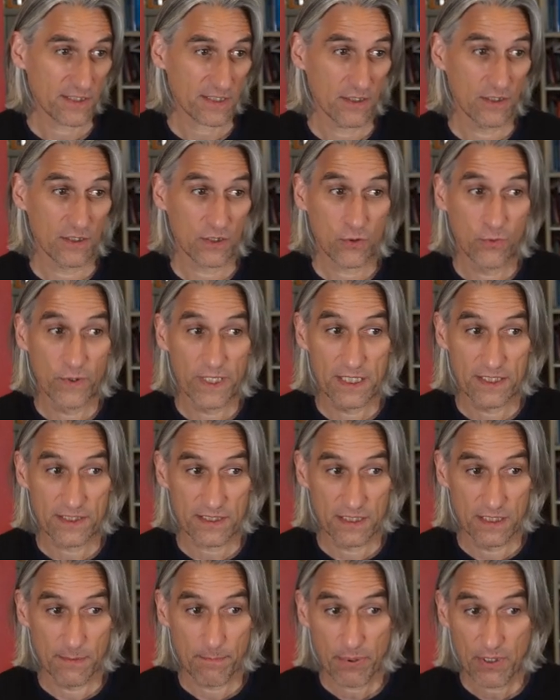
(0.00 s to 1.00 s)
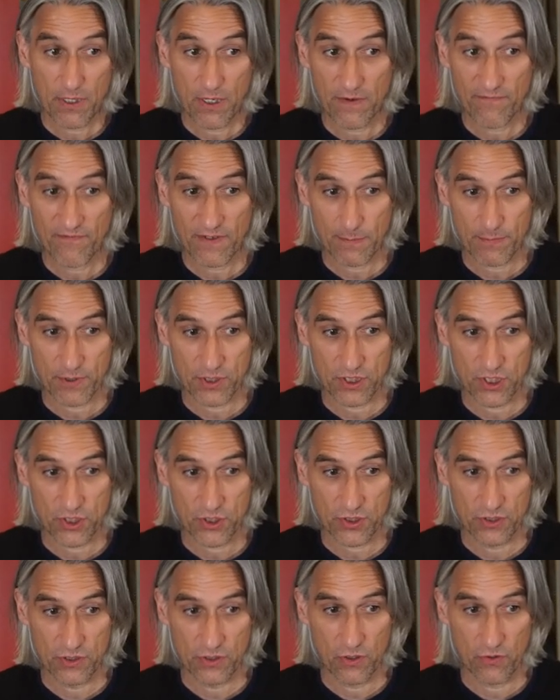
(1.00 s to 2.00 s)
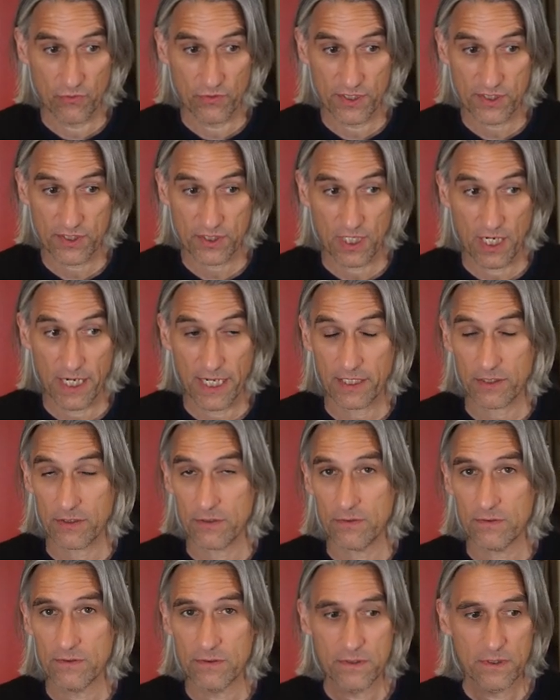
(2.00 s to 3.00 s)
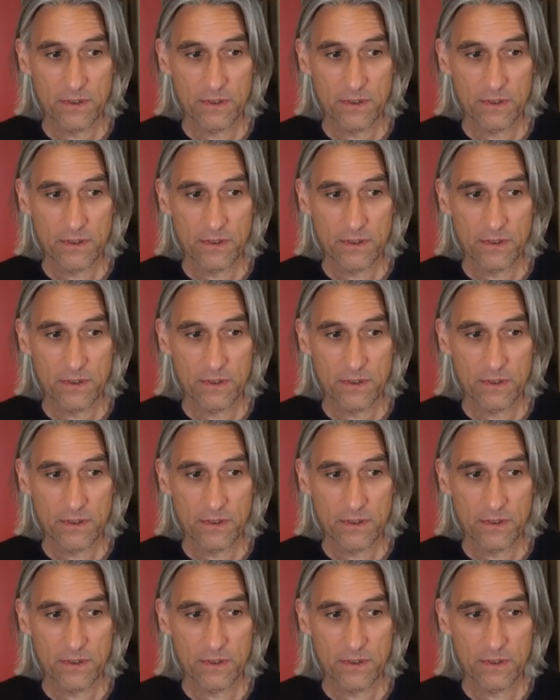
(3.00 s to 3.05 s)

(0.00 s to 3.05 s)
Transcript: And the queen is in the perfect position on this diagonal.